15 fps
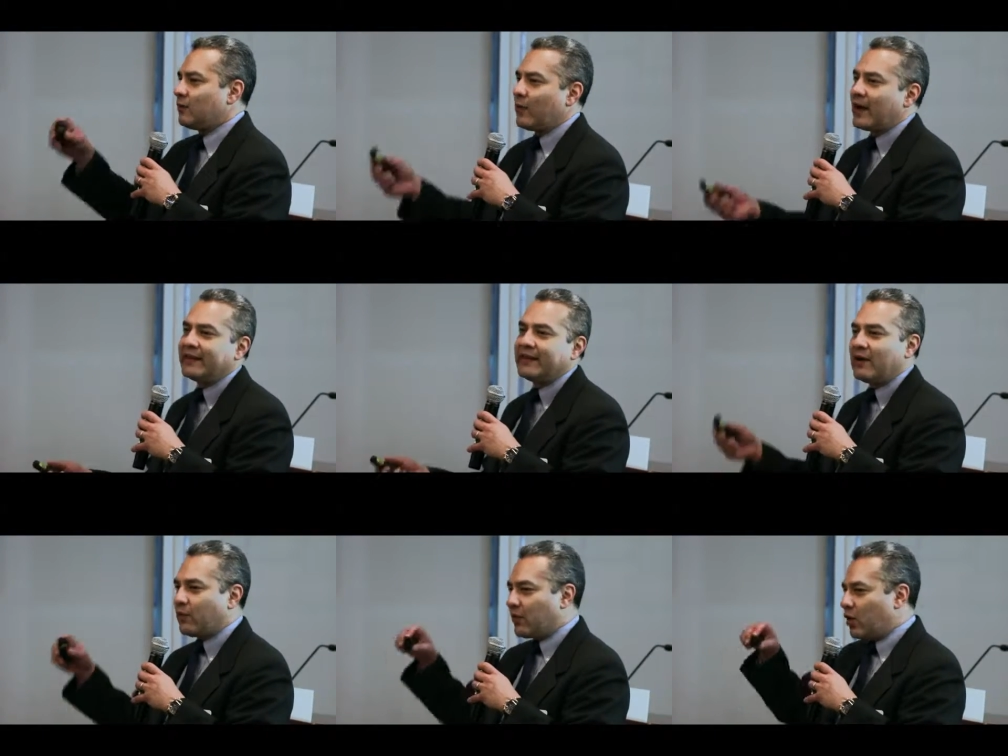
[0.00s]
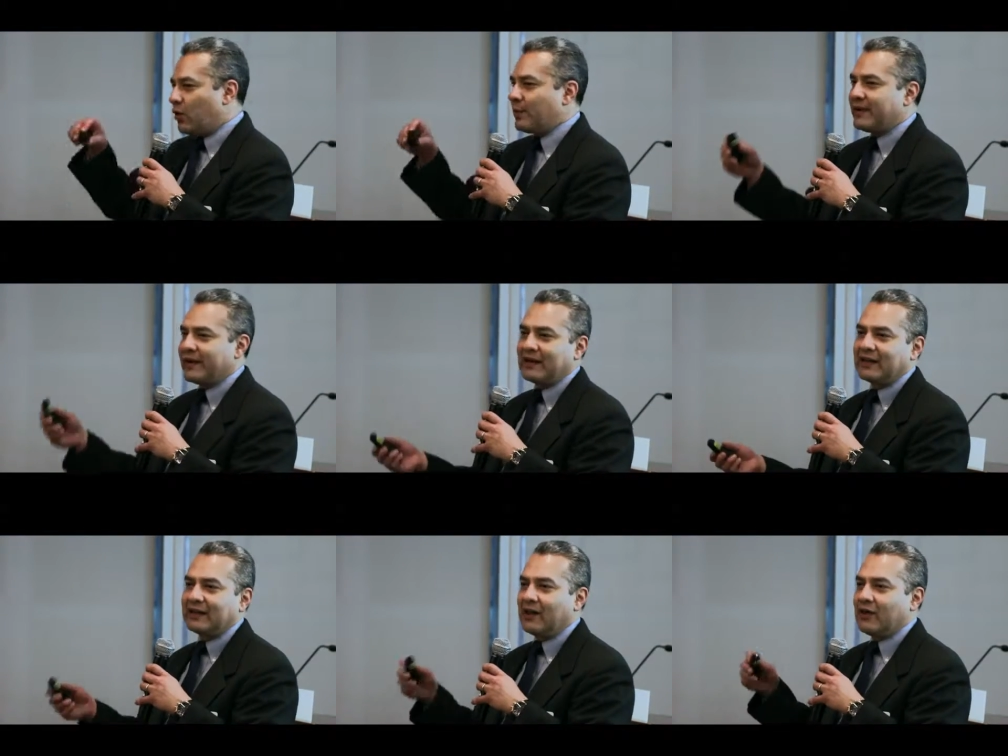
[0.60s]
when they were open
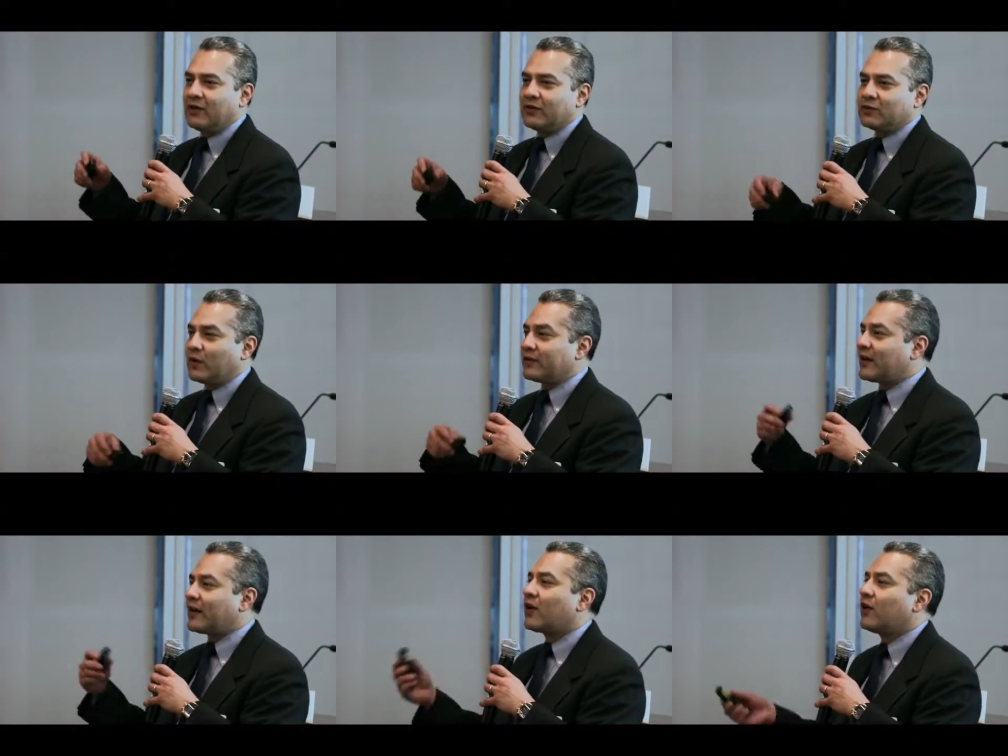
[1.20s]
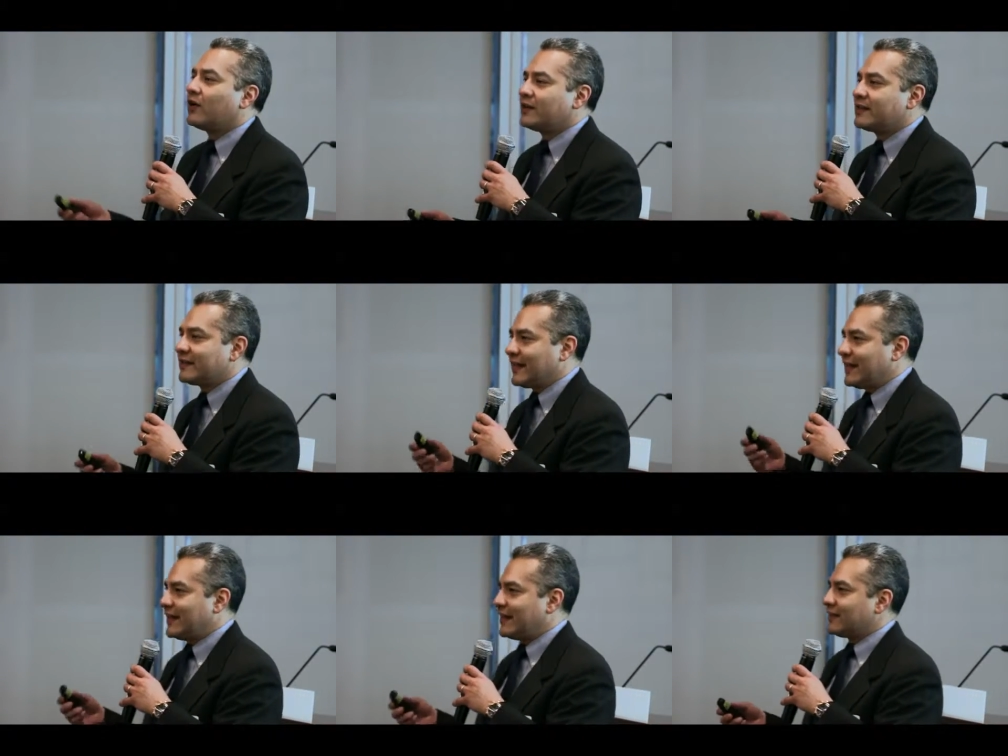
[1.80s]
and closed, what the current
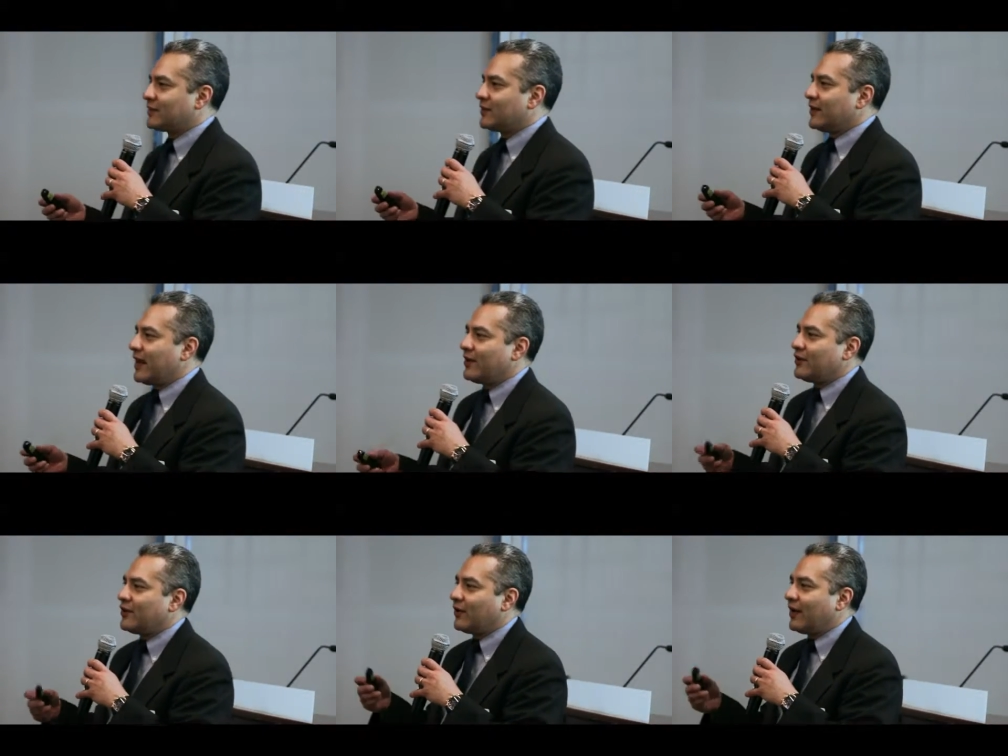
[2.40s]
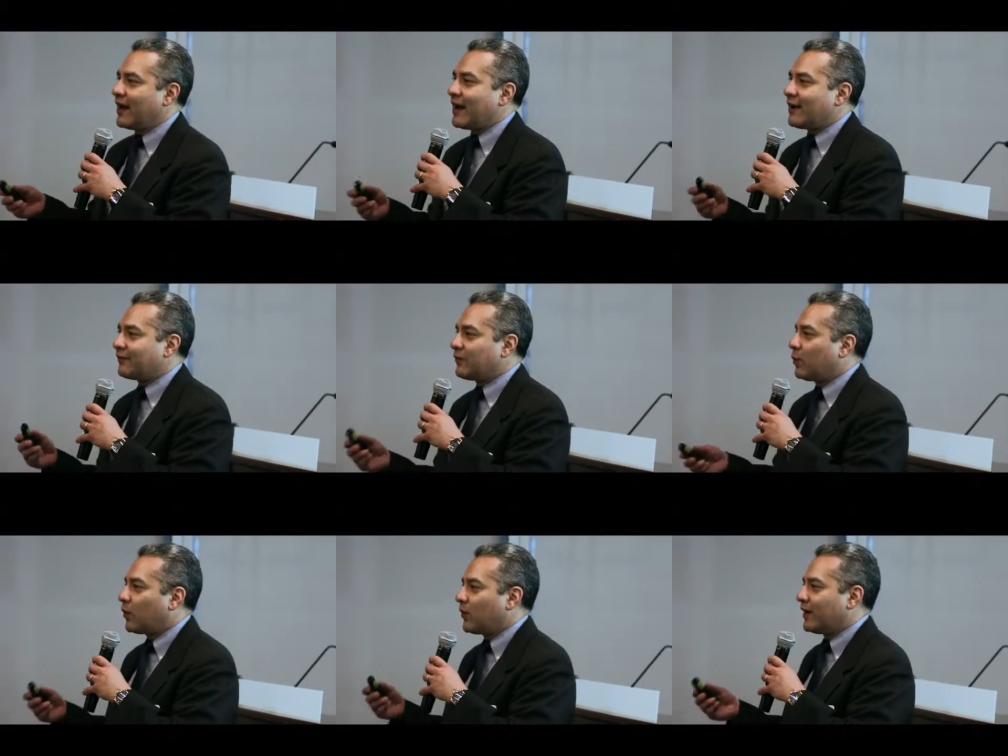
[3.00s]
state is. So now you no longer have
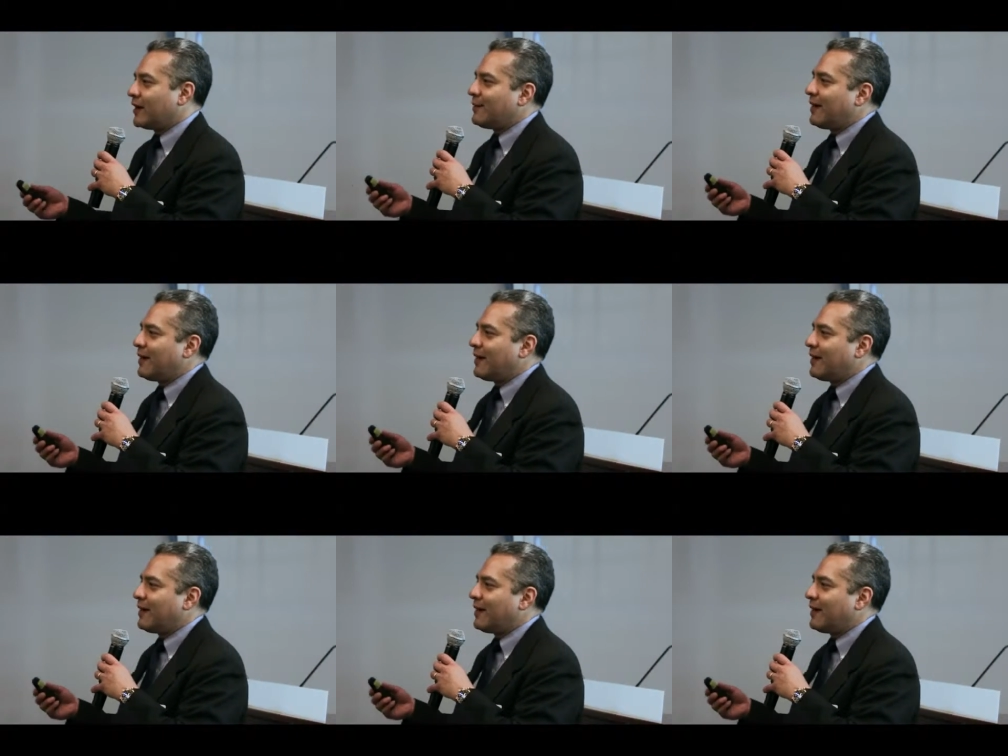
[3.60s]
to worry